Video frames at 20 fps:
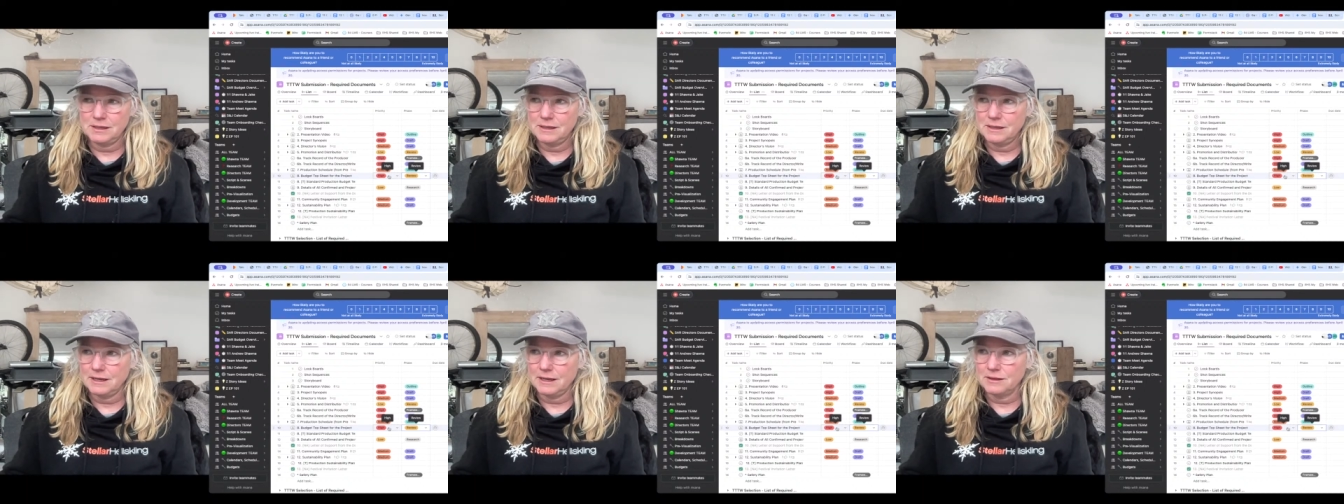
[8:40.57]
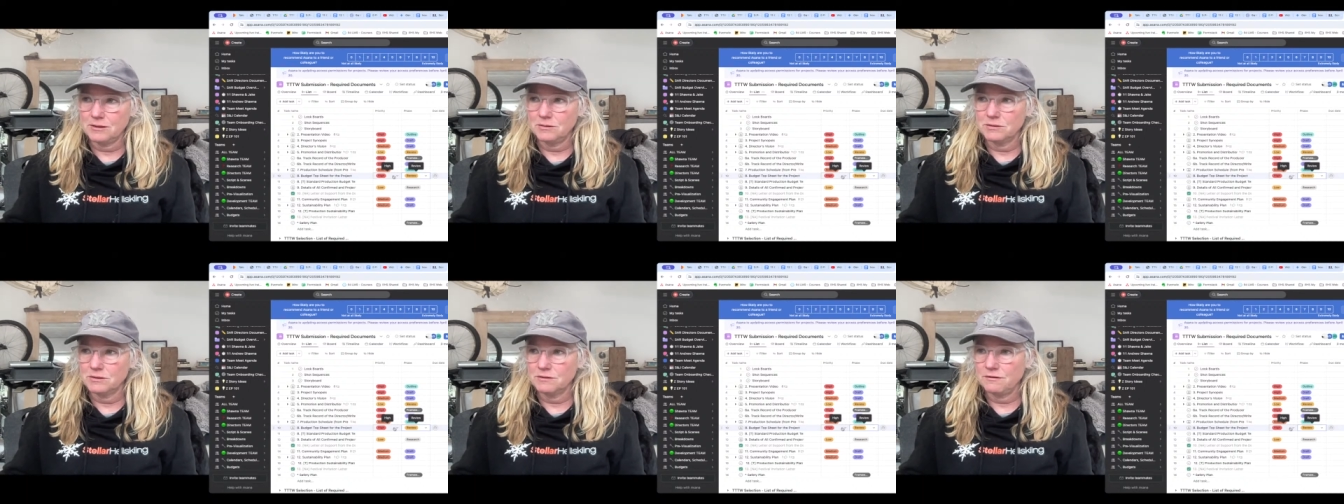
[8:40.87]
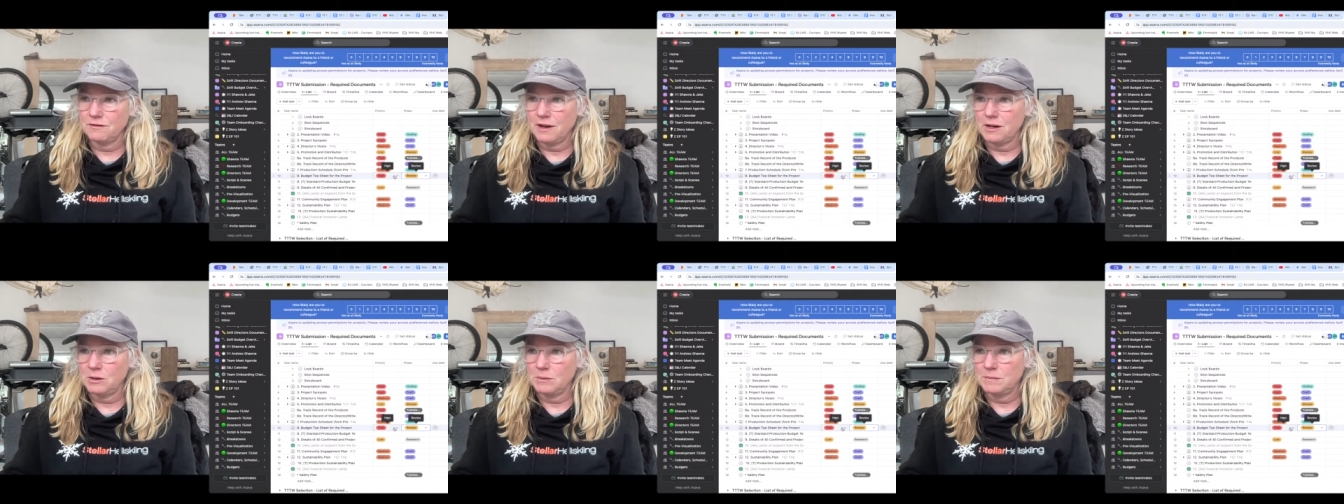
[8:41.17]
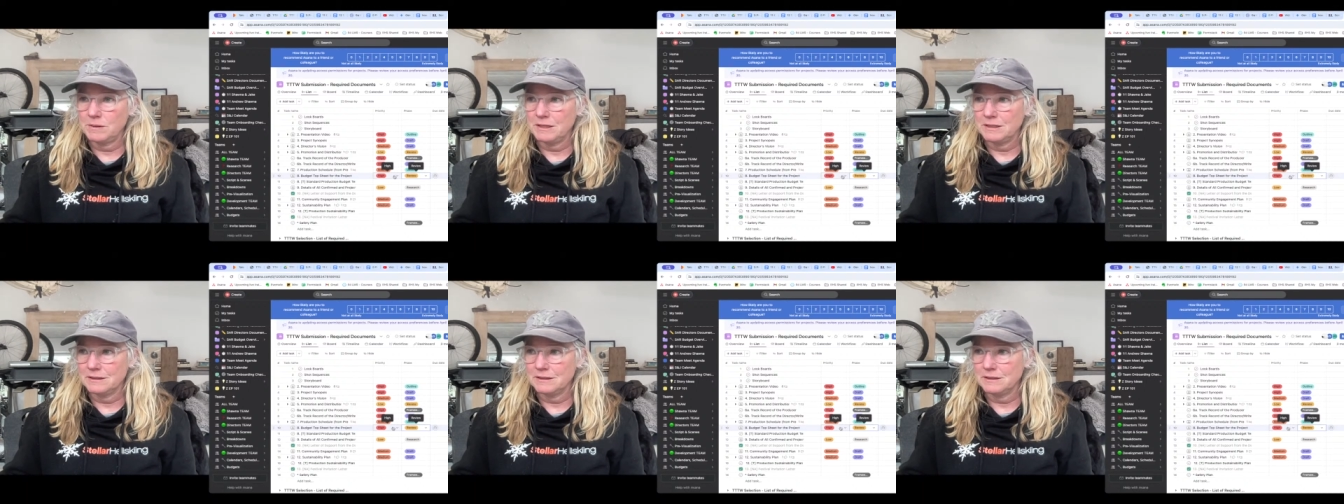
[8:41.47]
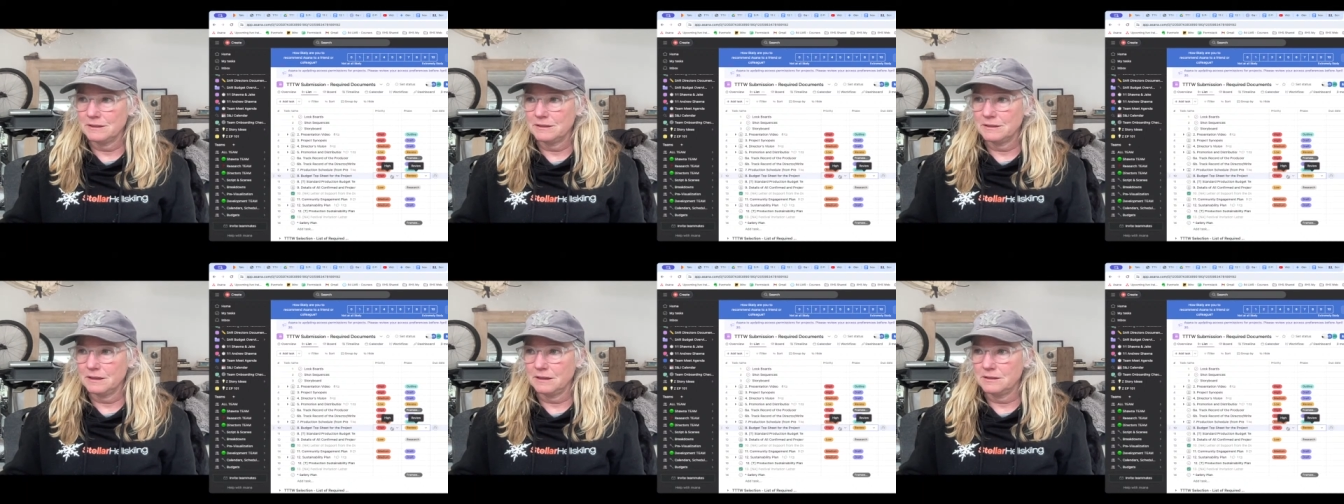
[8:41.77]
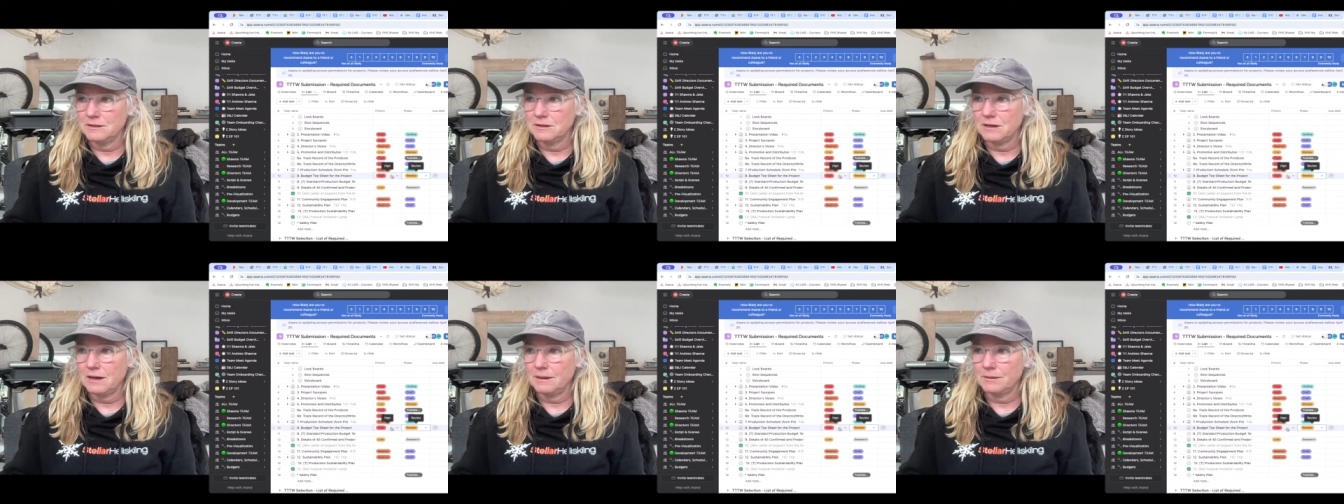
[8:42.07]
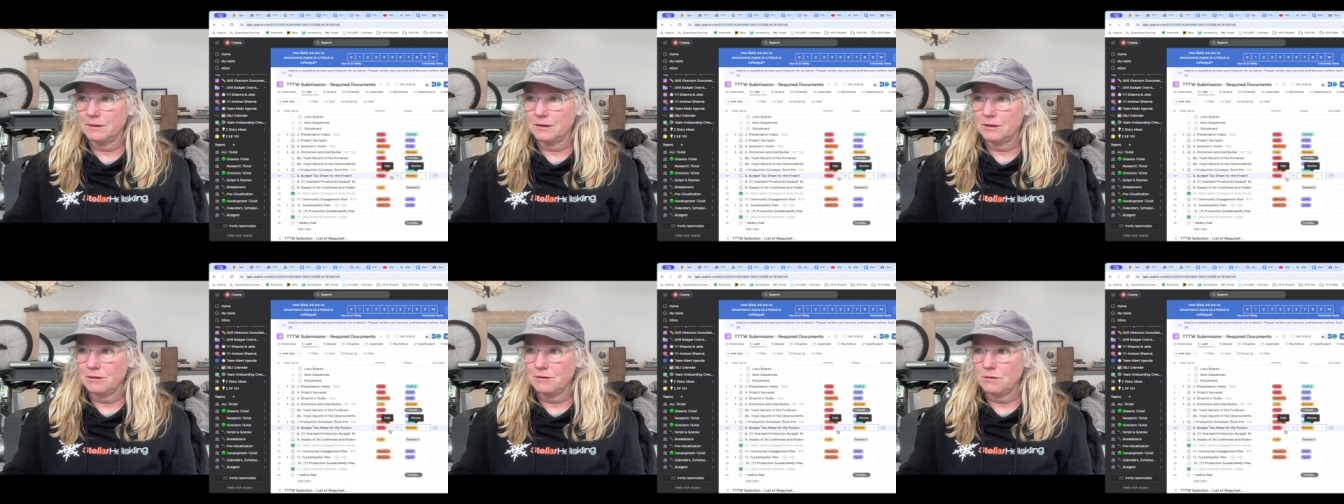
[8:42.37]
get those final pieces done. So I'm
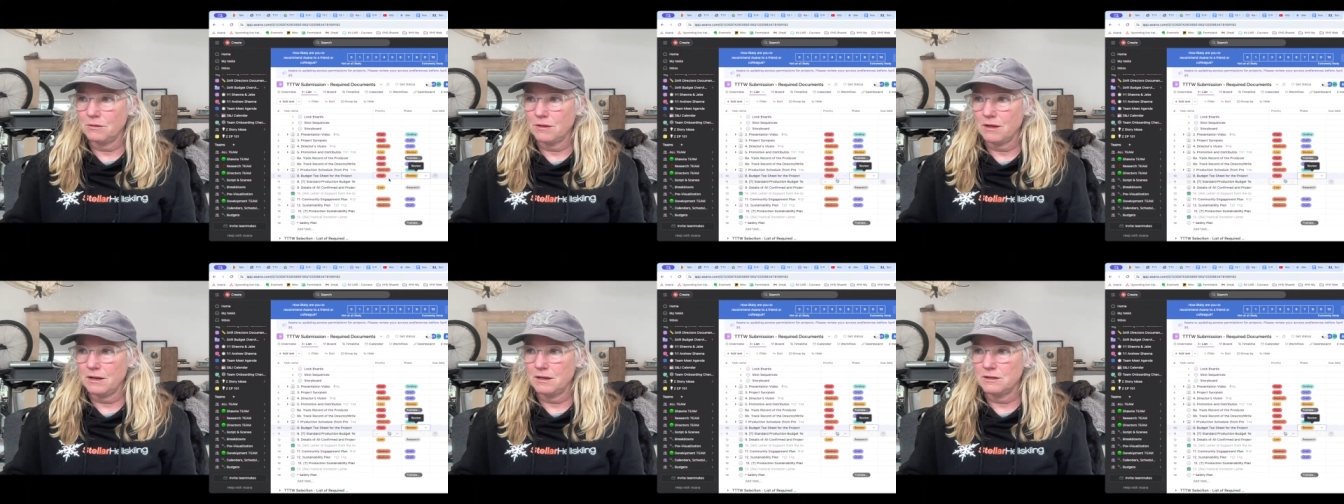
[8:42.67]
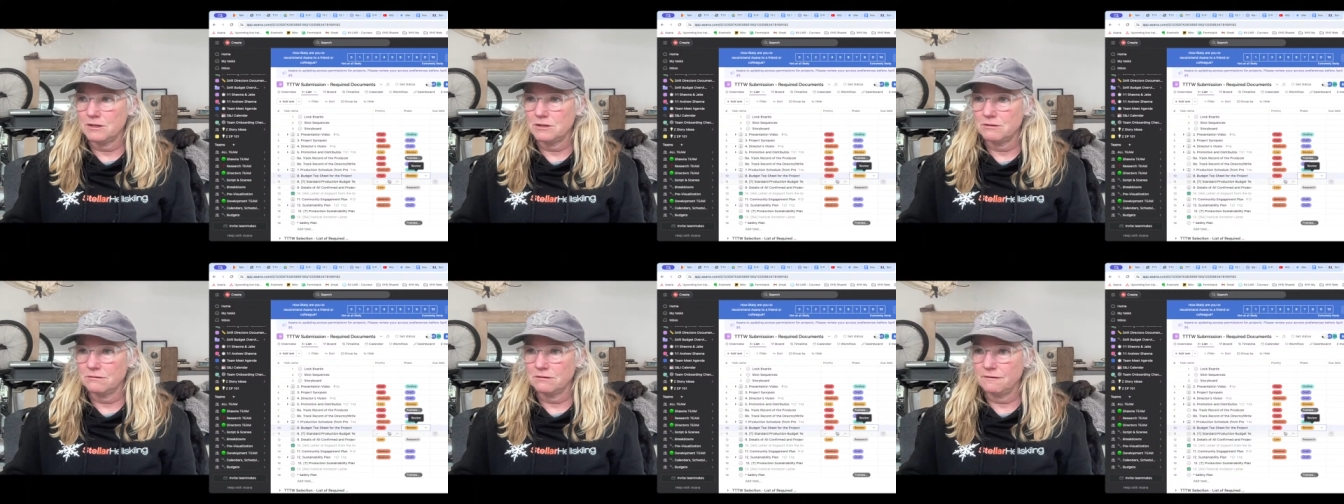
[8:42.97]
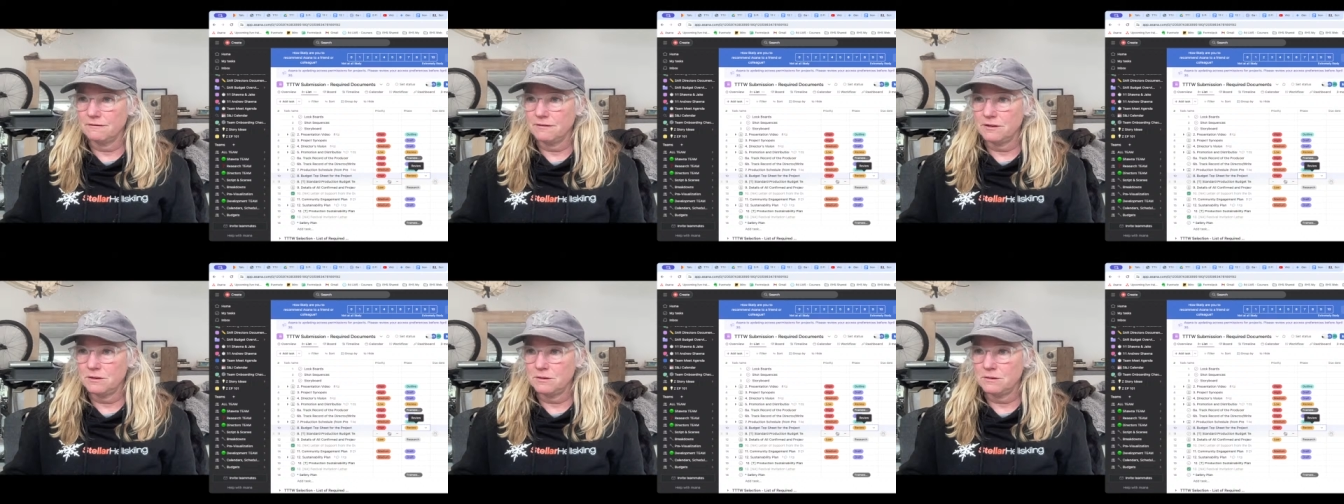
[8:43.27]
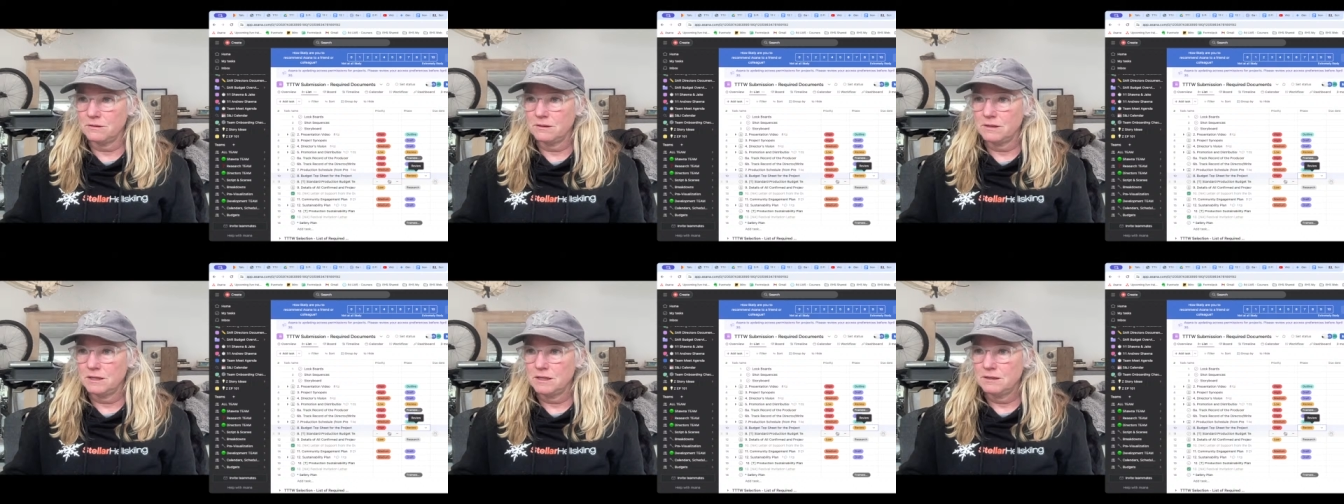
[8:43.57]
going to throw that into review.